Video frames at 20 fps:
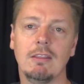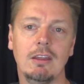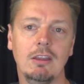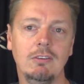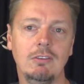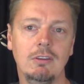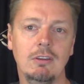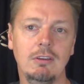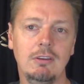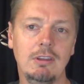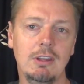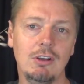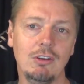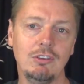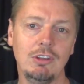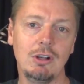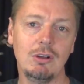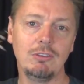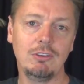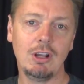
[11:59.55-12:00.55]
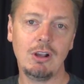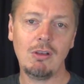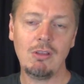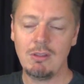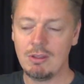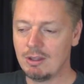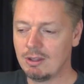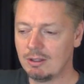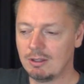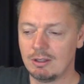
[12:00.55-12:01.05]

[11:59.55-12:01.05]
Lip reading: this, tickle, tickle, tickle.